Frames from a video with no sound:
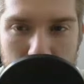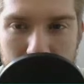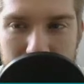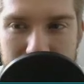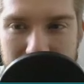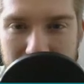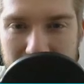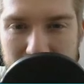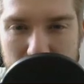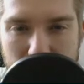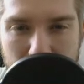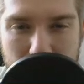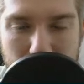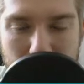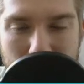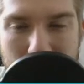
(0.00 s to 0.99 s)
Woods? The answer
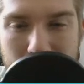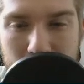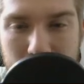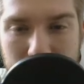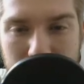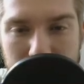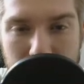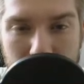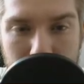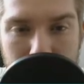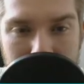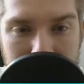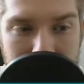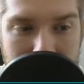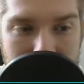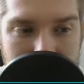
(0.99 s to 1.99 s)
probably should be
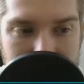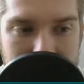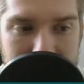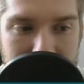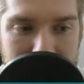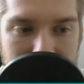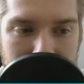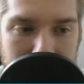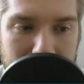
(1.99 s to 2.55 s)
yes.